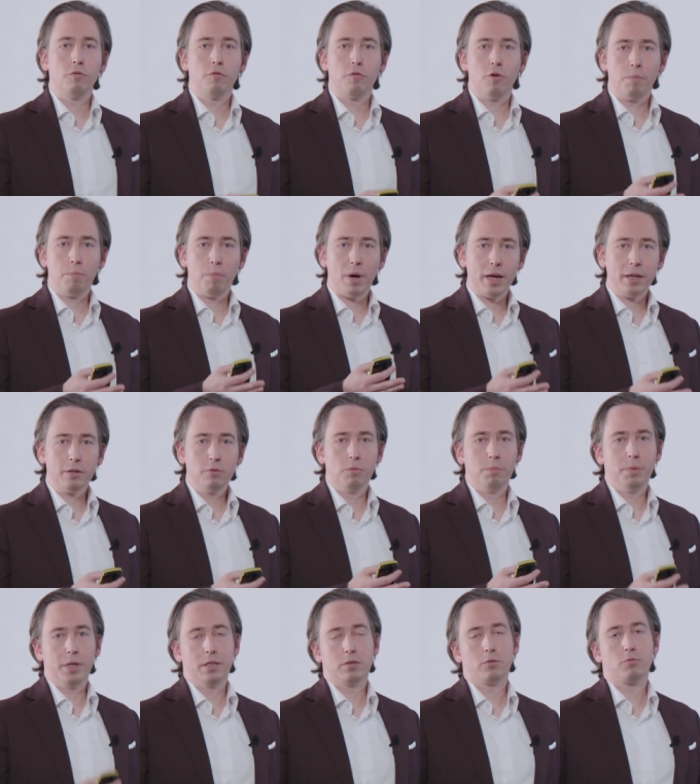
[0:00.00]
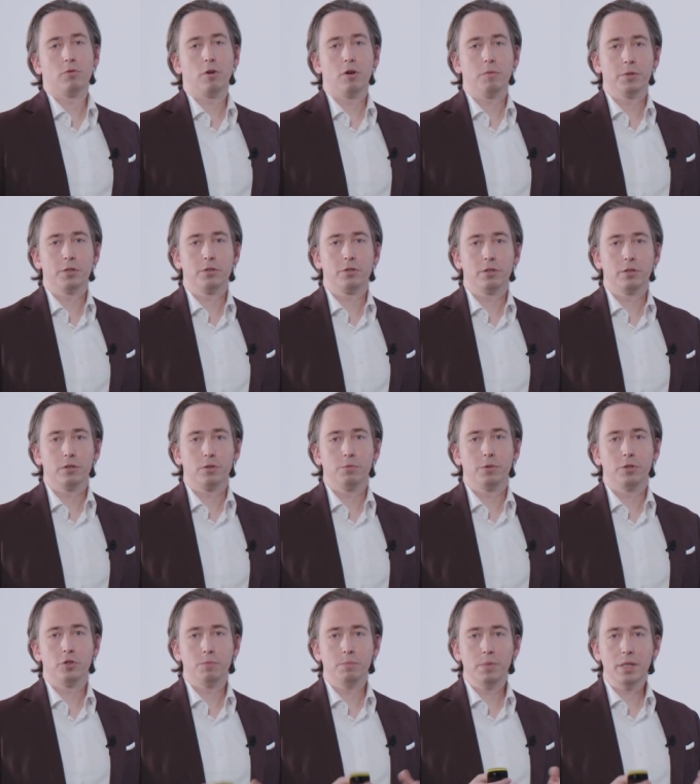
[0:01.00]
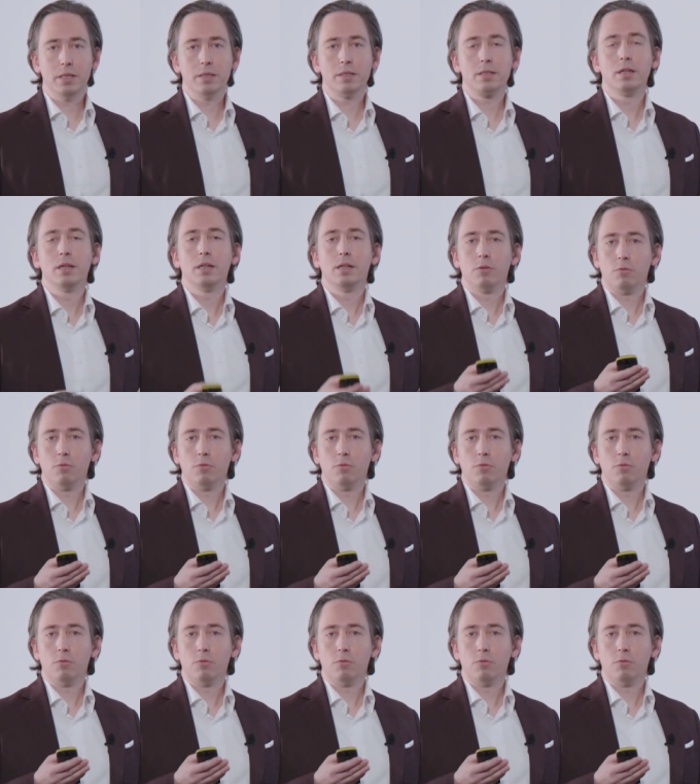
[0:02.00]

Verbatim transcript: for bio-based raw materials, which means